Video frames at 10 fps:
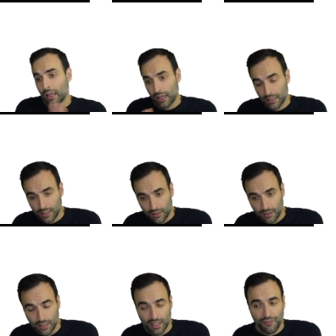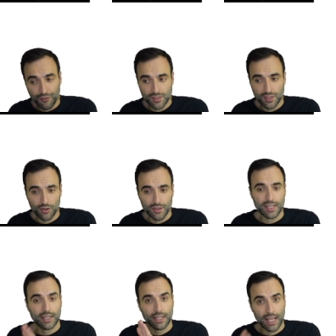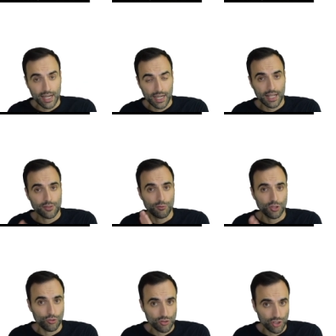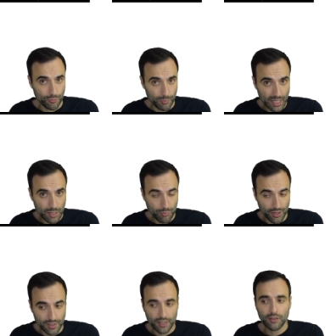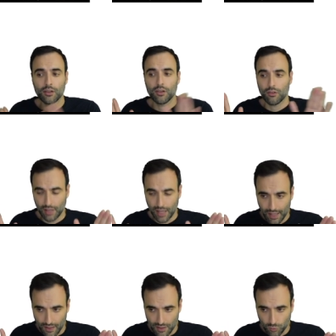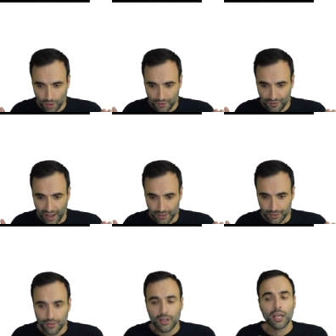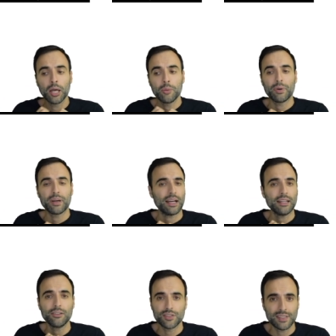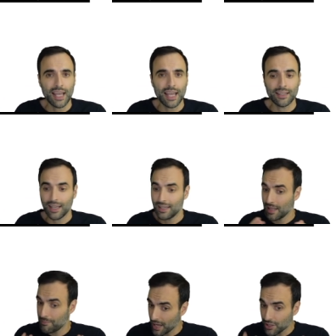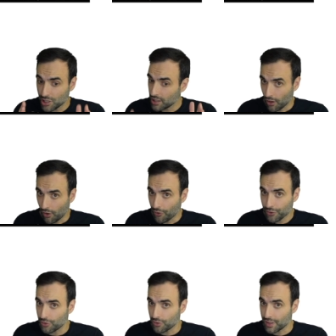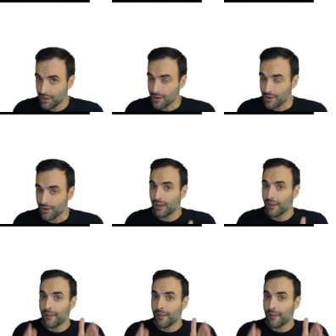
And the, the difference here is that Canada has reduced their money printing Okay, that's one factor. But understand, as they mentioned in the article here,